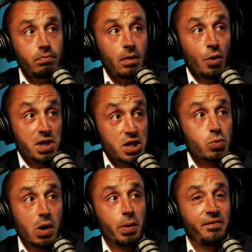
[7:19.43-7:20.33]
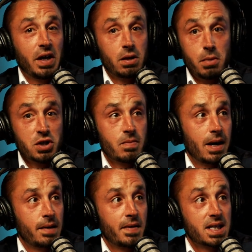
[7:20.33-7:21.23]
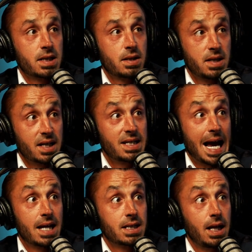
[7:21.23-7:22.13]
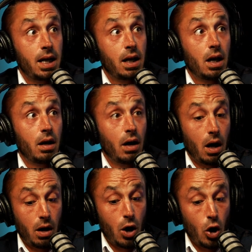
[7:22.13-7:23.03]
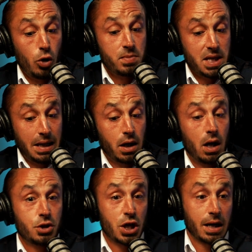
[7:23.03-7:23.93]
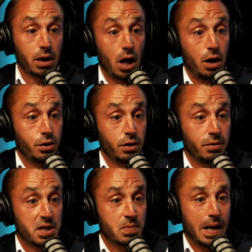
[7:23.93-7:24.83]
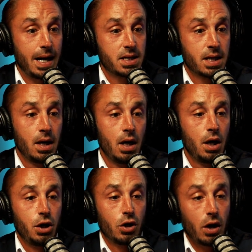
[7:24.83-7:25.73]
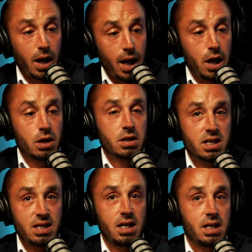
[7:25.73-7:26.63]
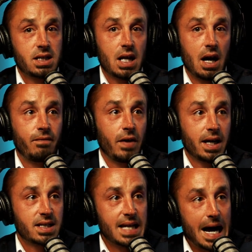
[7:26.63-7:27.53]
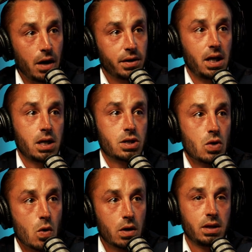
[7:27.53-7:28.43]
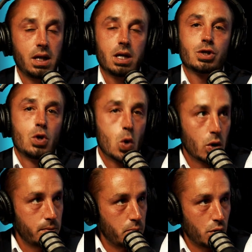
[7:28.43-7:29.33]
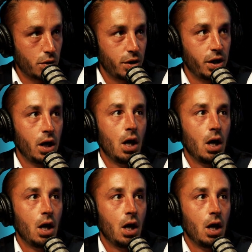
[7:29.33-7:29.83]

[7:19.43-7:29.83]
which is where we found the most amount of success getting mm-hmm homes in contract under list price. Yep. Your inner city stuff like Southeast, Northeast, North Portland,